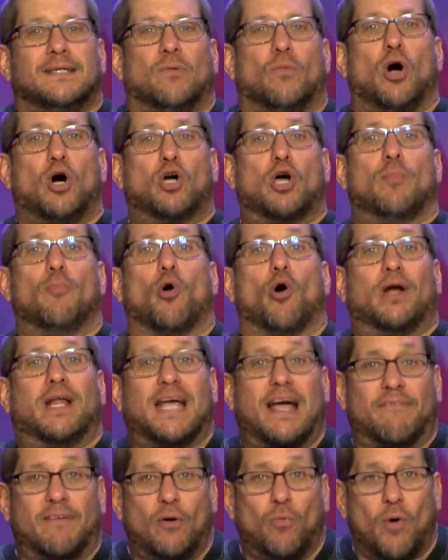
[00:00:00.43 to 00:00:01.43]
Well, good
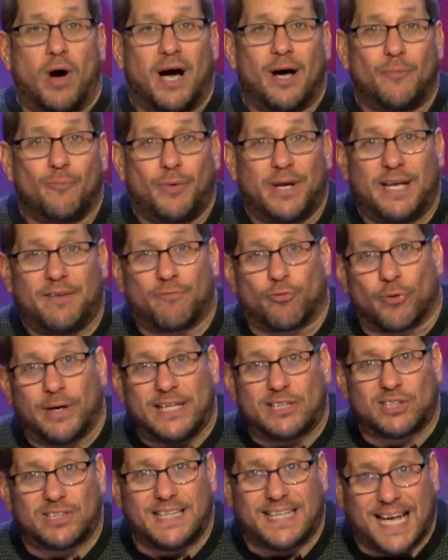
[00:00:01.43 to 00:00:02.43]
morning, everyone. We've
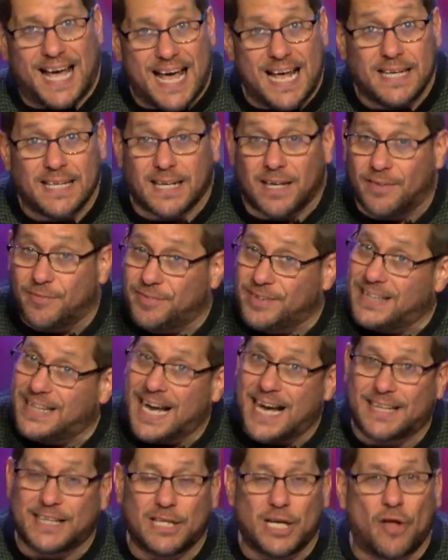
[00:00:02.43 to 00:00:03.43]
reached the end of
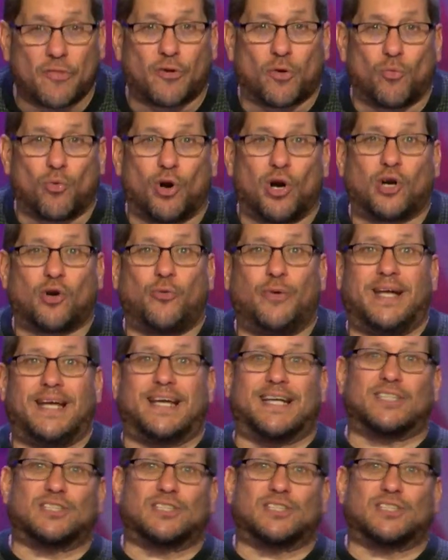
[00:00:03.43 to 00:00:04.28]
yet another work week.